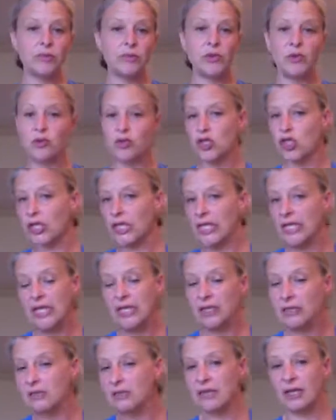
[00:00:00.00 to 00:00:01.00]
Usually
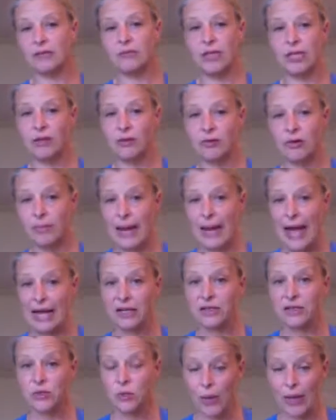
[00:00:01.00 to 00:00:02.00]
knees, can be lower back
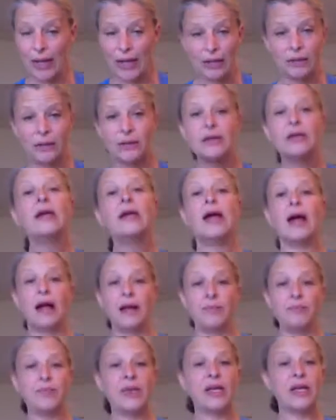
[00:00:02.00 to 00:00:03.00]
as well,
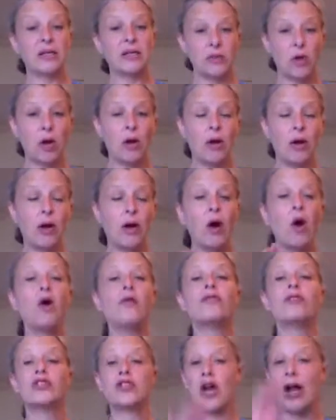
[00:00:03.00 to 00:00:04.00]
because
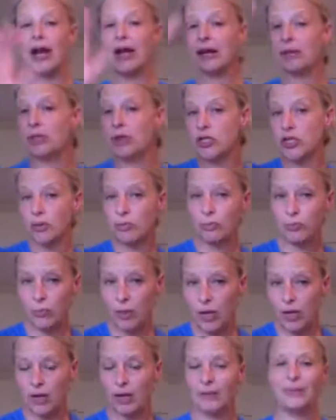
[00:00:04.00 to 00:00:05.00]
overstriding,
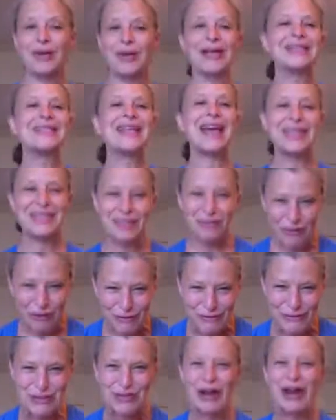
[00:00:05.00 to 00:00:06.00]
excessive
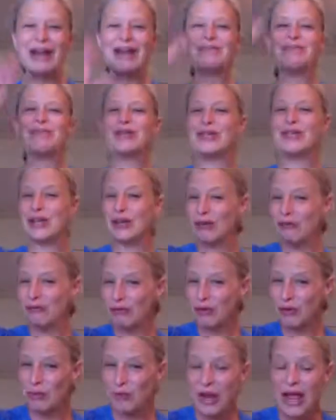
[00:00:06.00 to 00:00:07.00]
overstriding, putting your
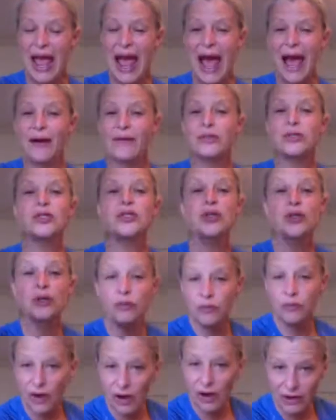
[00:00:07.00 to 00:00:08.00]
foot out too
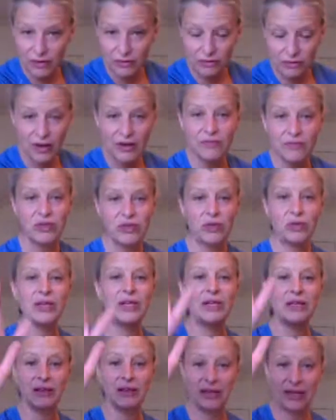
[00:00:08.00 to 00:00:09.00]
far in front of you,
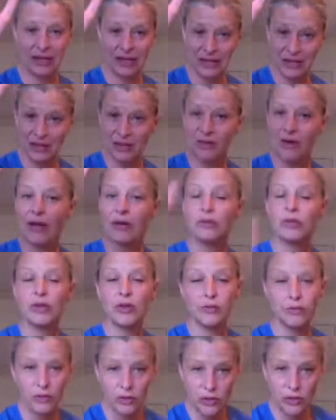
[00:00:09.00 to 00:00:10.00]
hitting the ground with
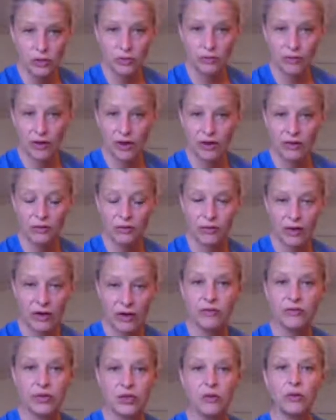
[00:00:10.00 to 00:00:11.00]
your foot too far in
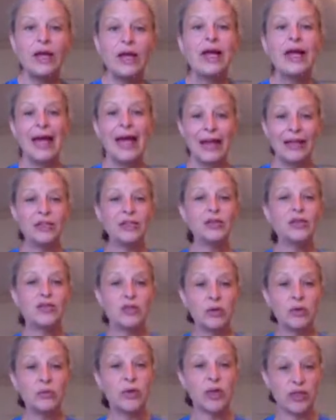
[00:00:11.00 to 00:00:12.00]
front of you, and
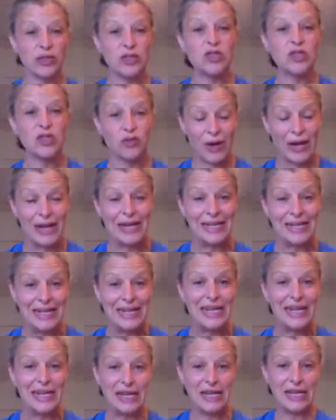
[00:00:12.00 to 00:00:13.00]
usually with a straight
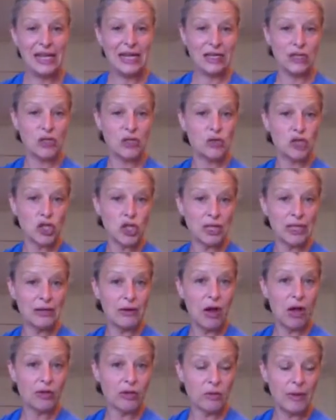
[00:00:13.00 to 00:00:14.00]
knee, and usually
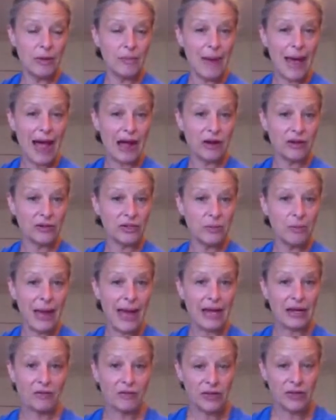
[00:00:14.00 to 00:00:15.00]
all the way back on the
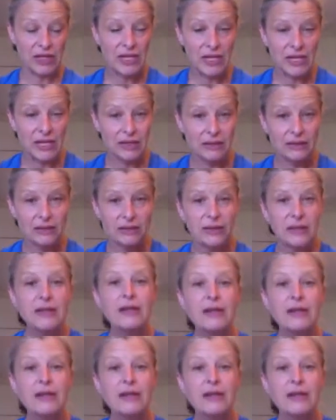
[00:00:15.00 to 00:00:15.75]
back of the heel,